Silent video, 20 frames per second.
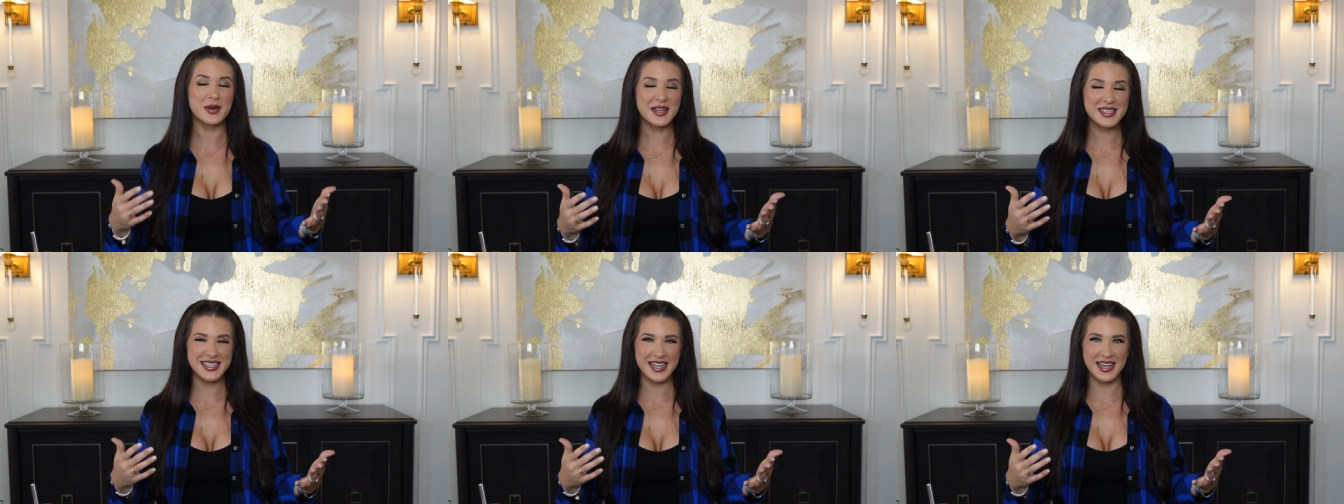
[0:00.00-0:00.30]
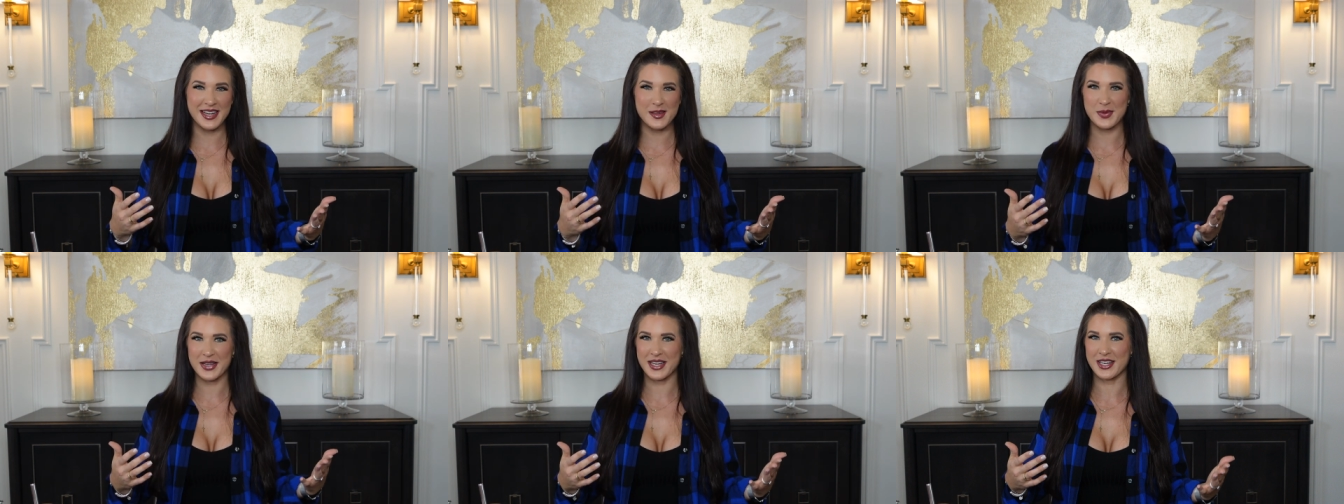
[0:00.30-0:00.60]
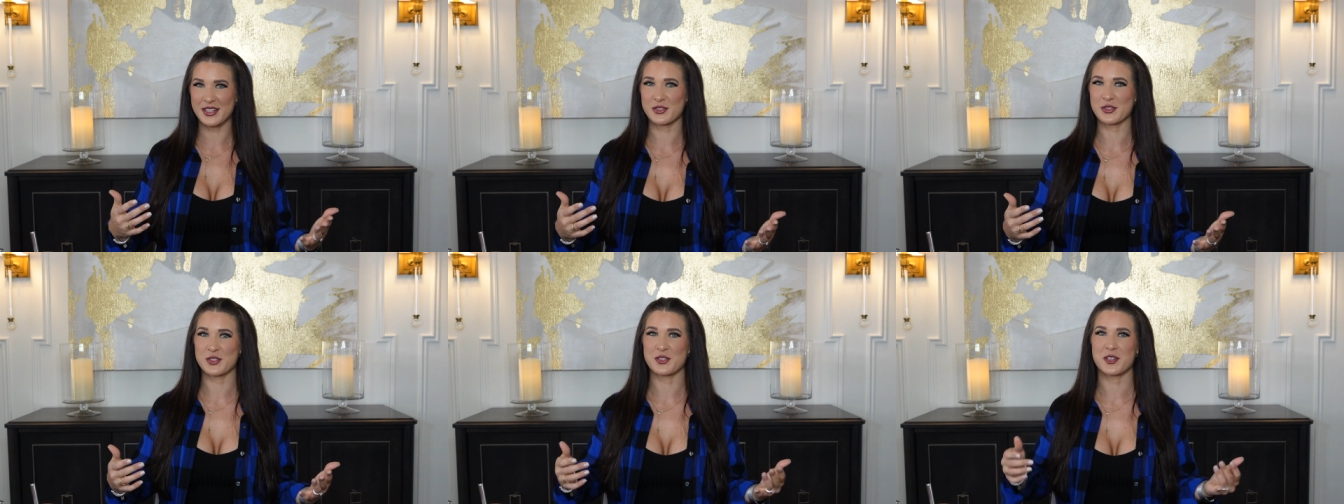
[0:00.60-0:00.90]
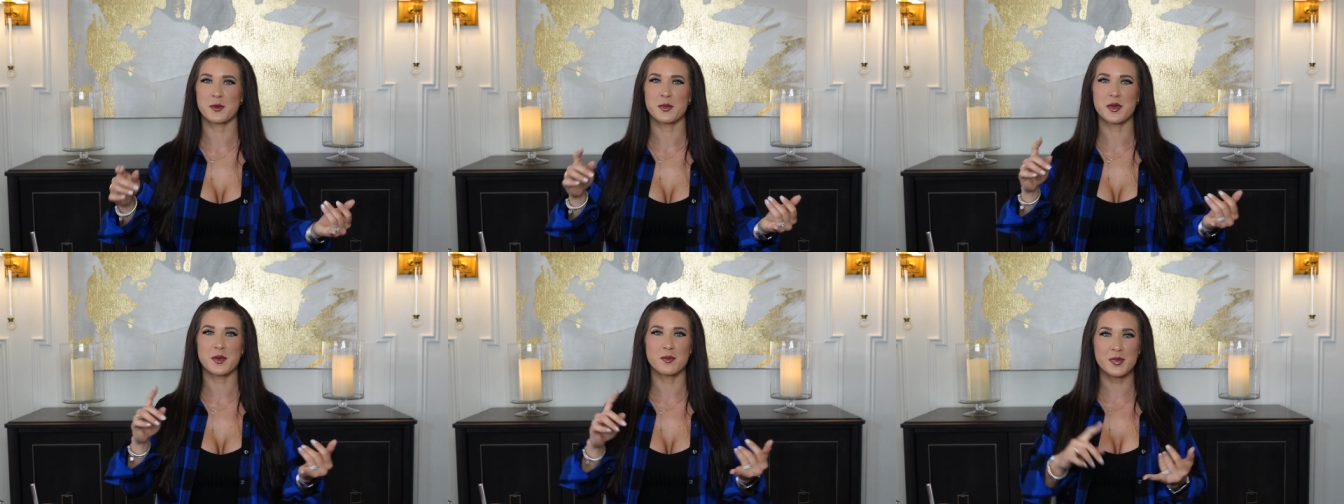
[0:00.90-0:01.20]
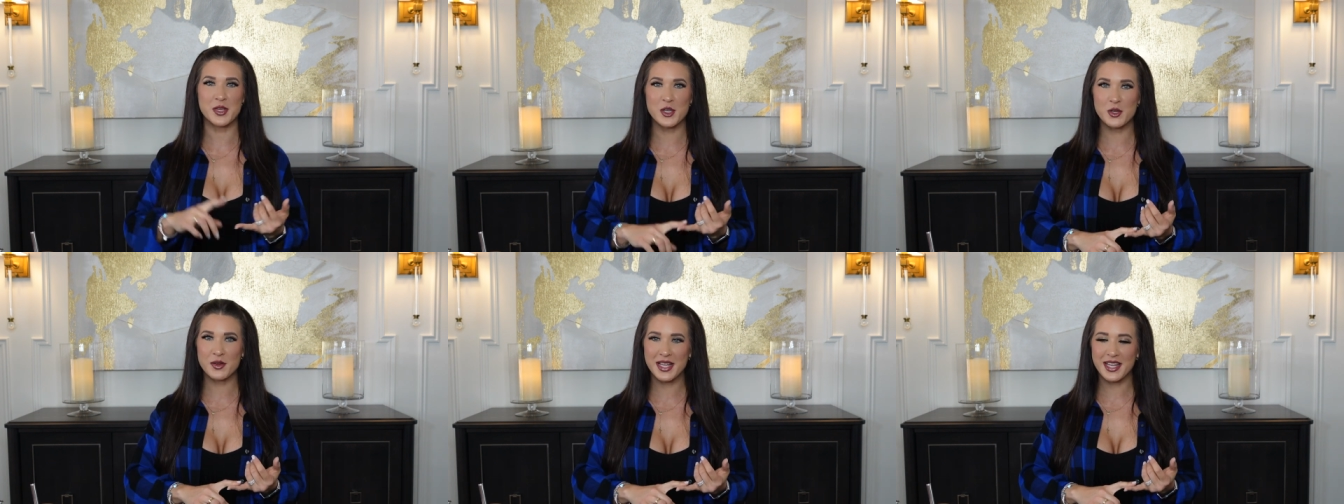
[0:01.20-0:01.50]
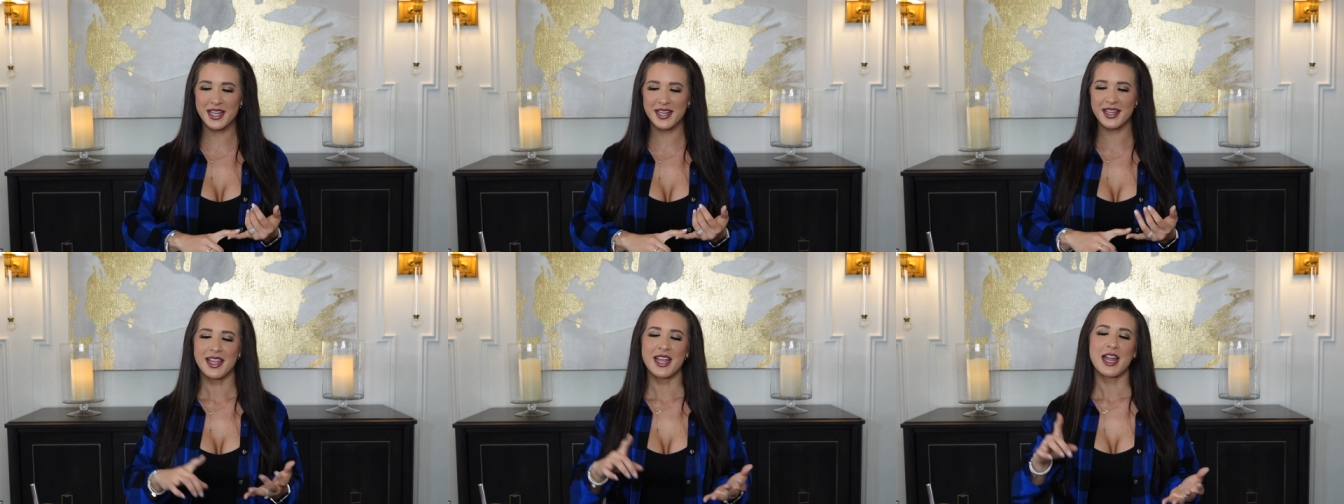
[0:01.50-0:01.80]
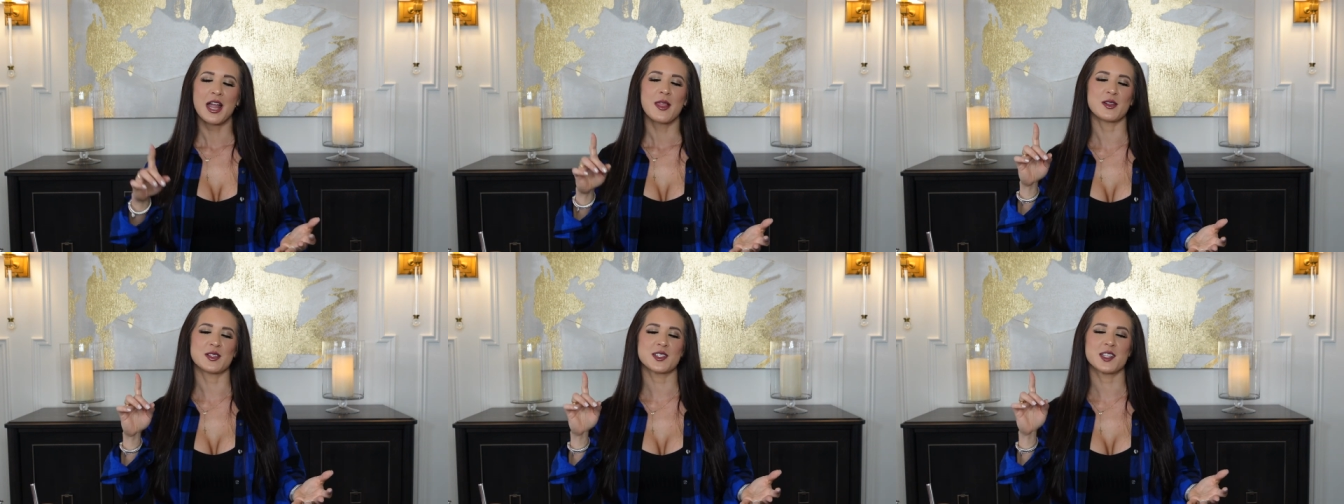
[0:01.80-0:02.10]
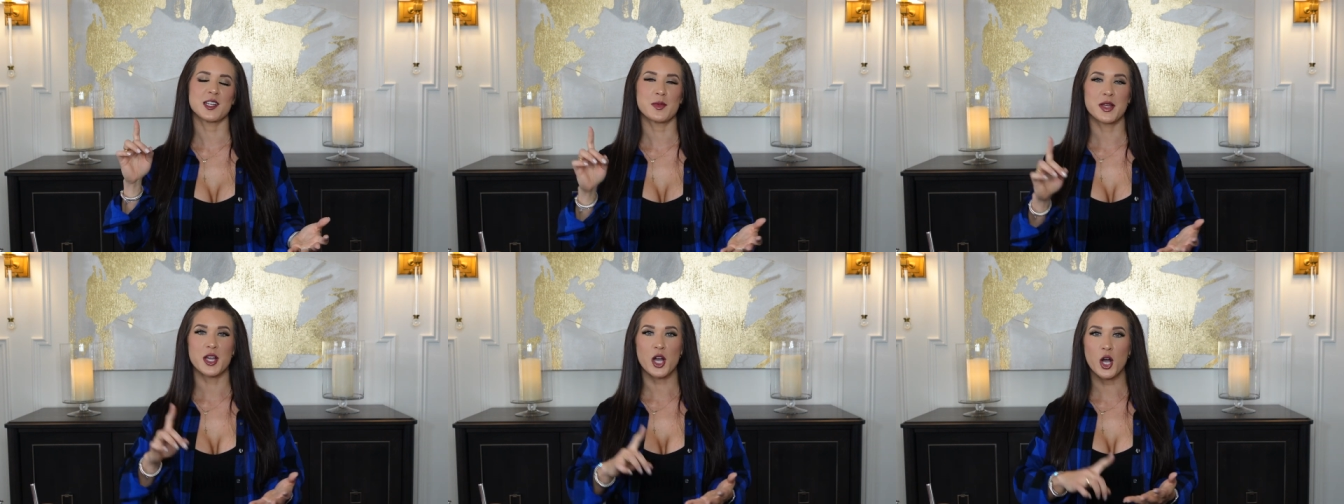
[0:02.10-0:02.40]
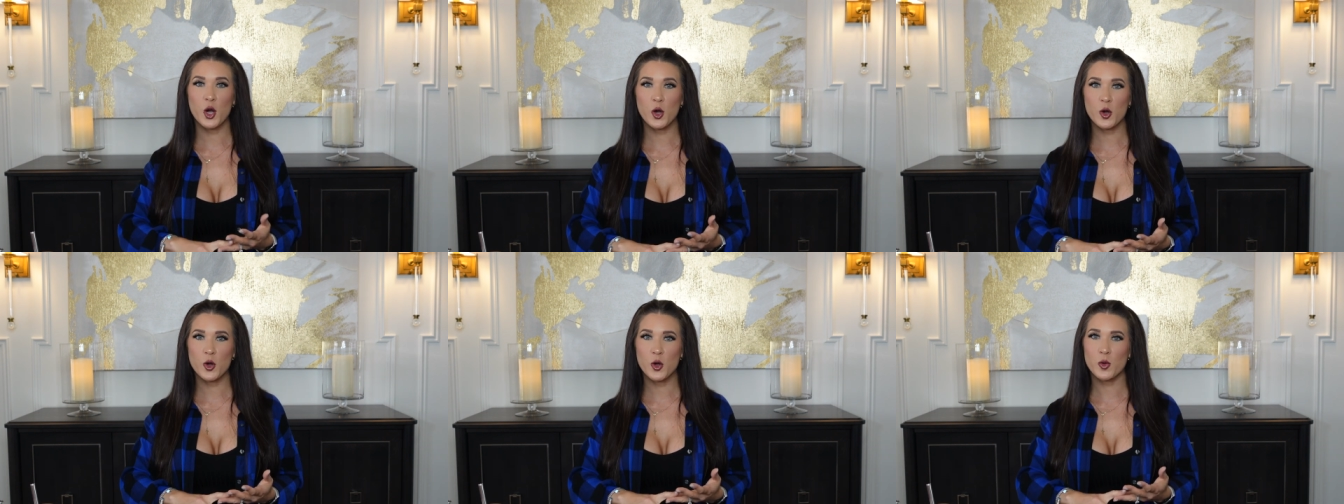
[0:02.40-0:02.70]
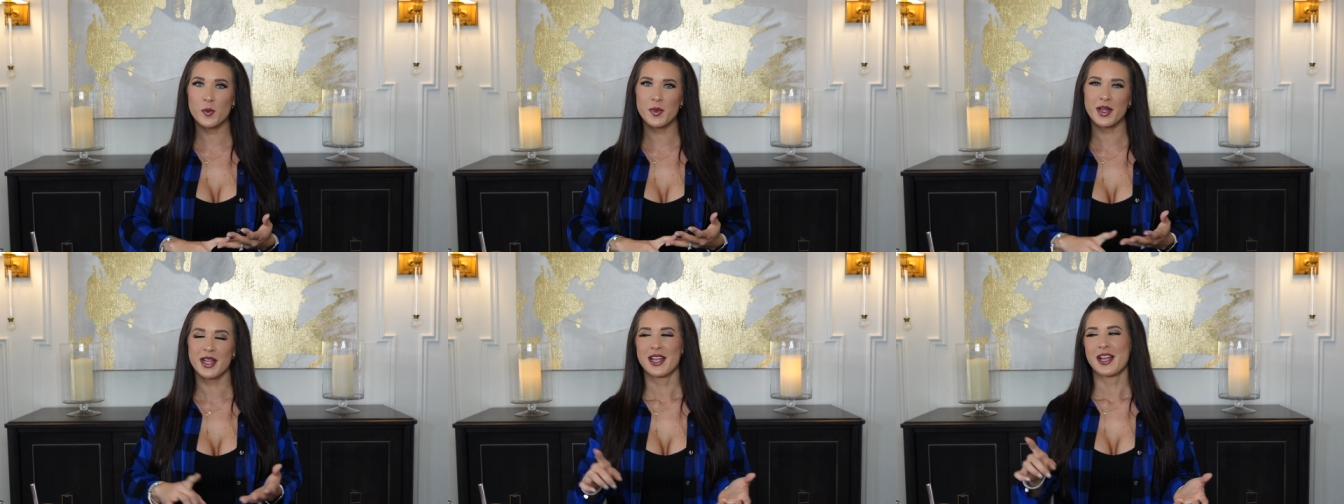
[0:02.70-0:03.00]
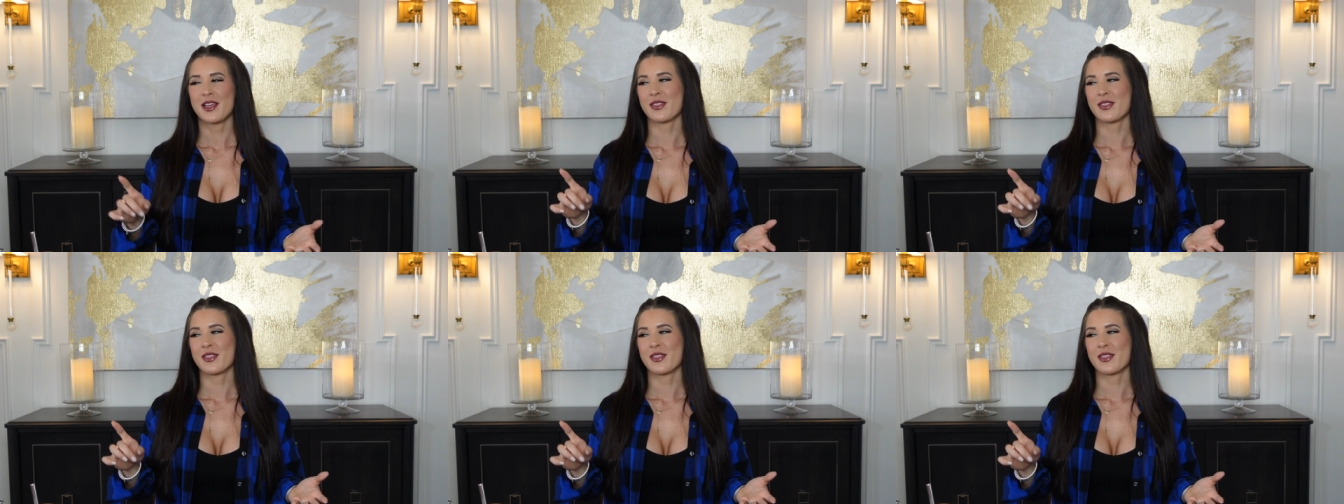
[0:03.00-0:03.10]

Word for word: excited because there's gonna be beauty, there's gonna be home,